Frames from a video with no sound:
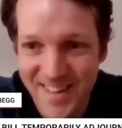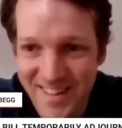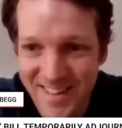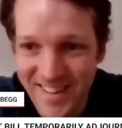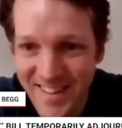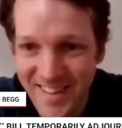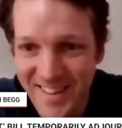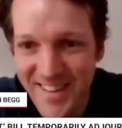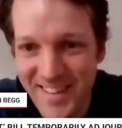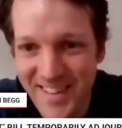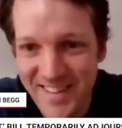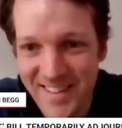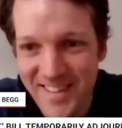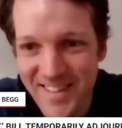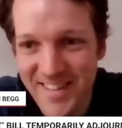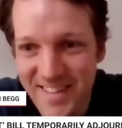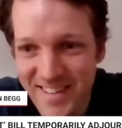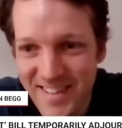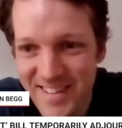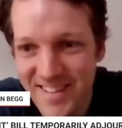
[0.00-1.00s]

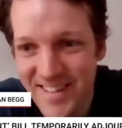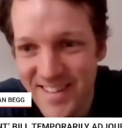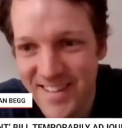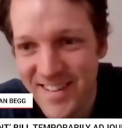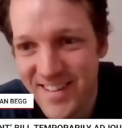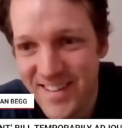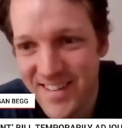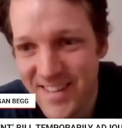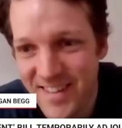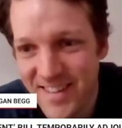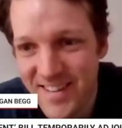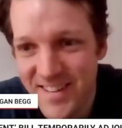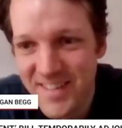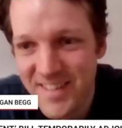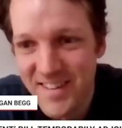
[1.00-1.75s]
Nobody speaks.